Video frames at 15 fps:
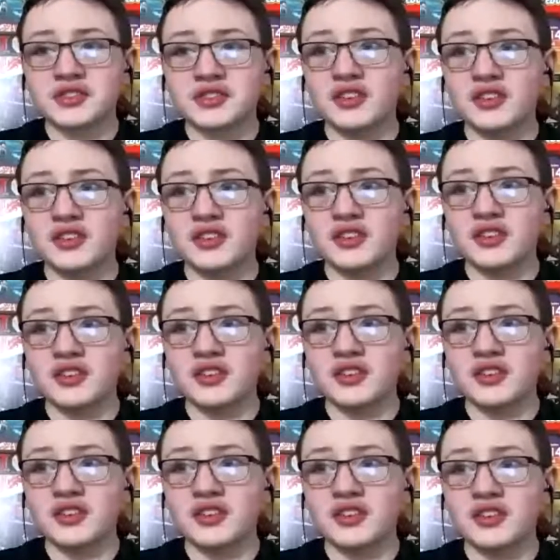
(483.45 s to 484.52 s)
Divot,
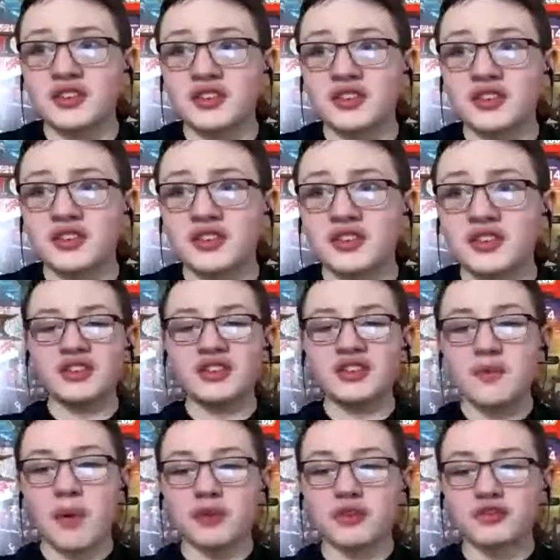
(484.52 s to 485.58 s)
like Dusty
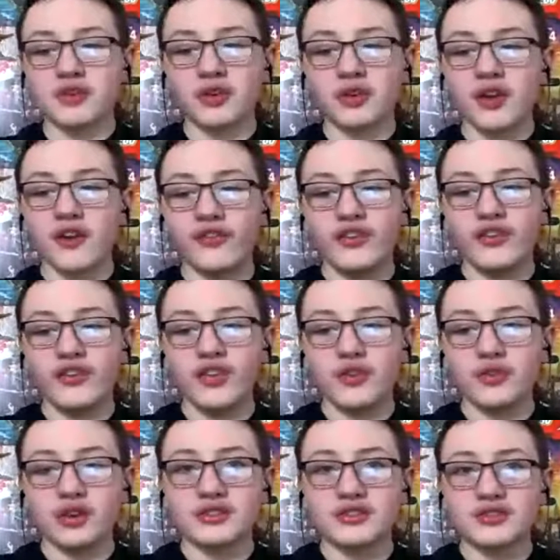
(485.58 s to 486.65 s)
Depot, there's only a few,
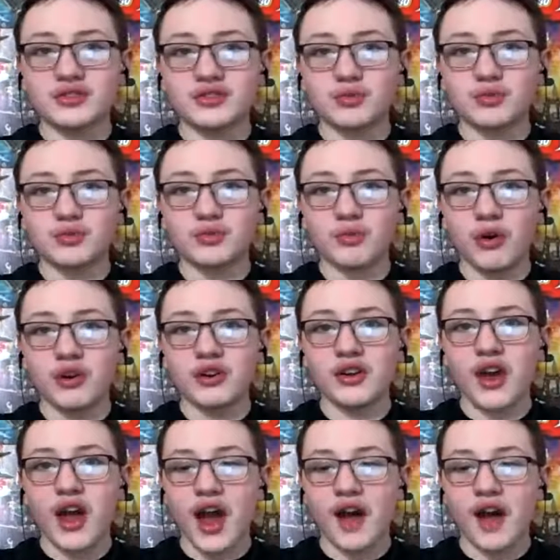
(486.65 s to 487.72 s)
like there's
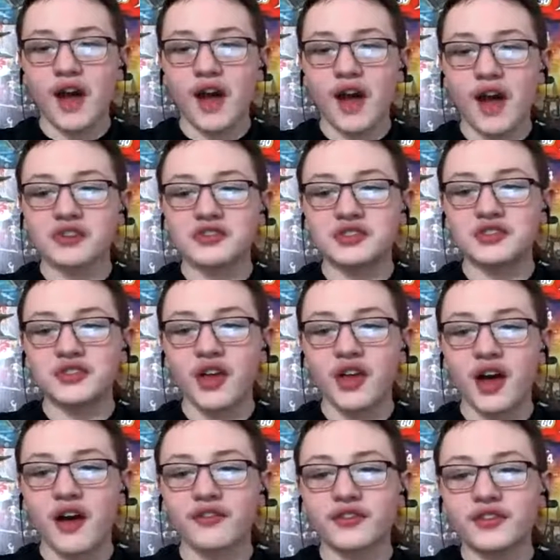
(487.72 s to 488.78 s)
1.5 houses
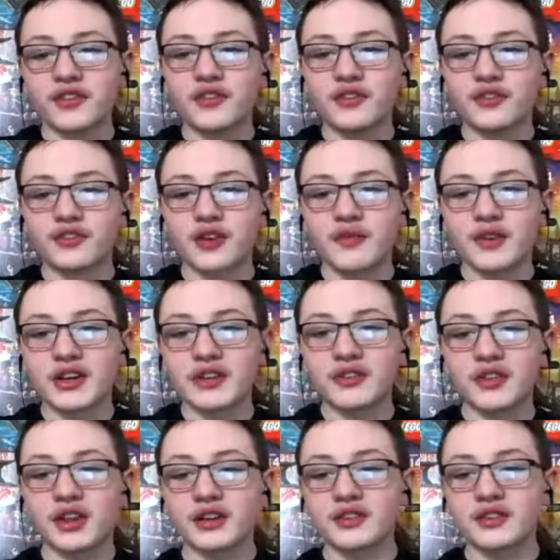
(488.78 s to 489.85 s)
left from it,
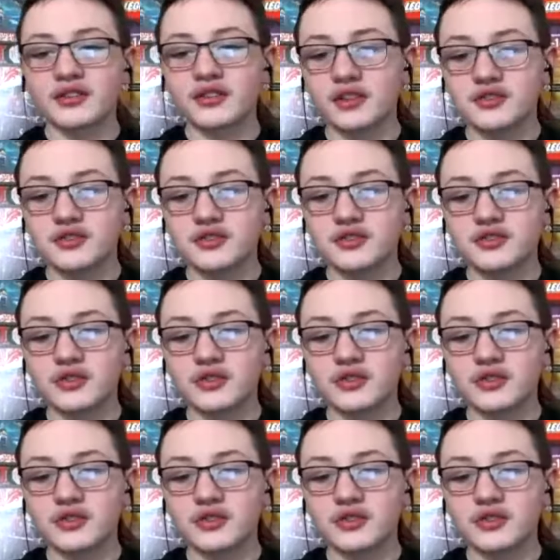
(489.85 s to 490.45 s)
like the storage